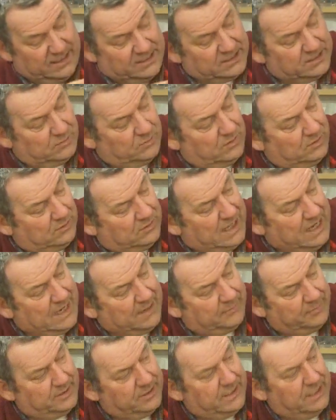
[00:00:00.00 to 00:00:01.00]
So what will
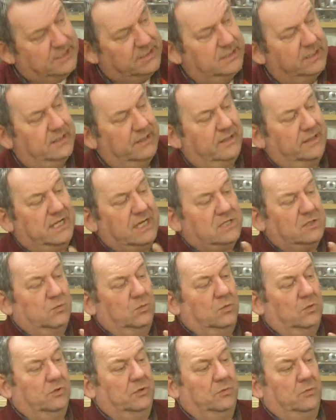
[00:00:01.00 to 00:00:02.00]
happen is this
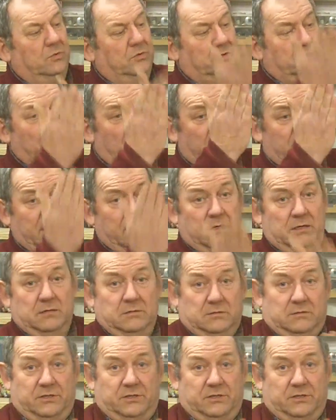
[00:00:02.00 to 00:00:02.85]
wood will try and